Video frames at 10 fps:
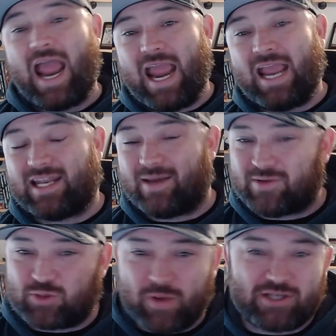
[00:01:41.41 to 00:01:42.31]
and I'm
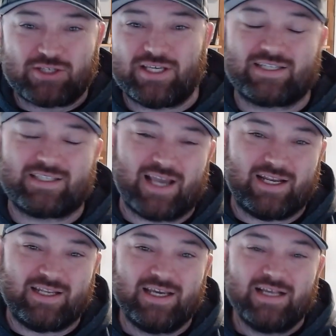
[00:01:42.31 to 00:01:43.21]
especially
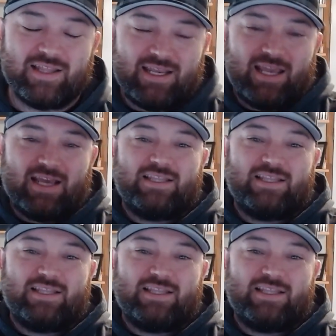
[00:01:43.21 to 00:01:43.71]
excited that he had